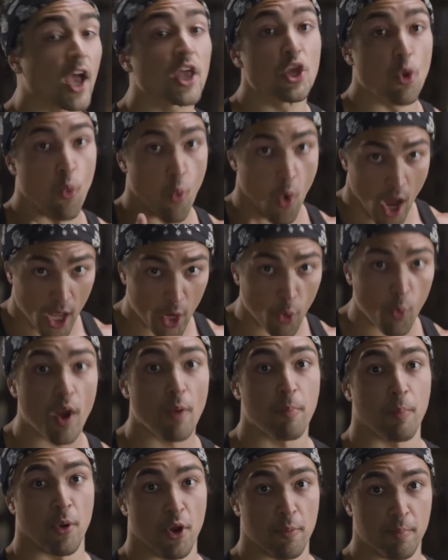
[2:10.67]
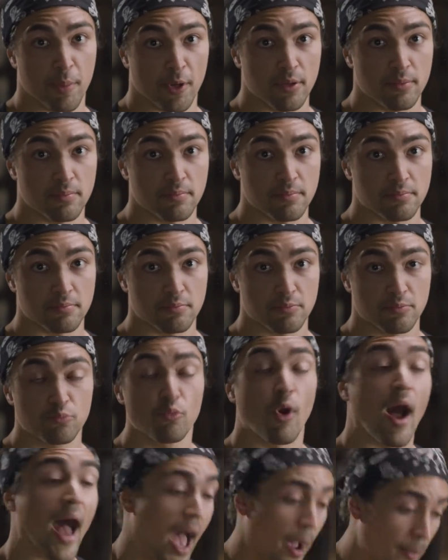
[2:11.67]
You want to wear purple?
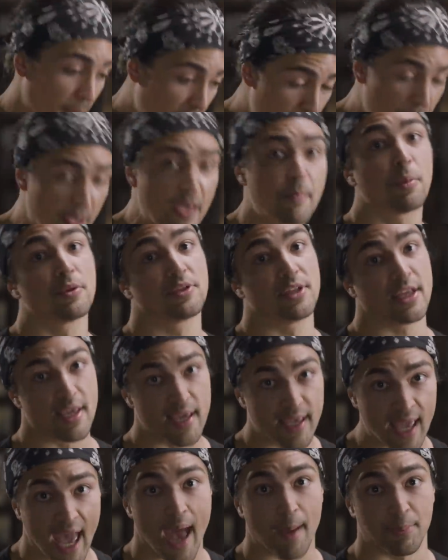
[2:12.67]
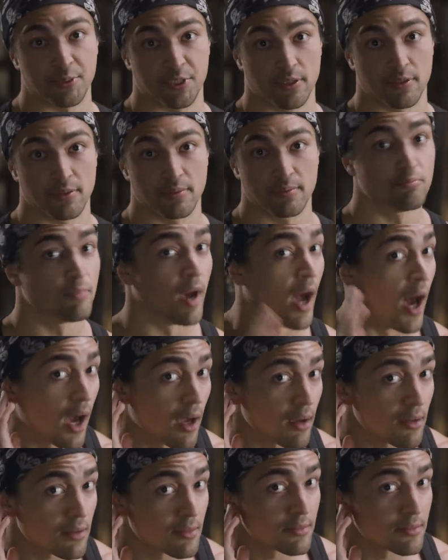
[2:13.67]
Well, how many people did you capture? Huh?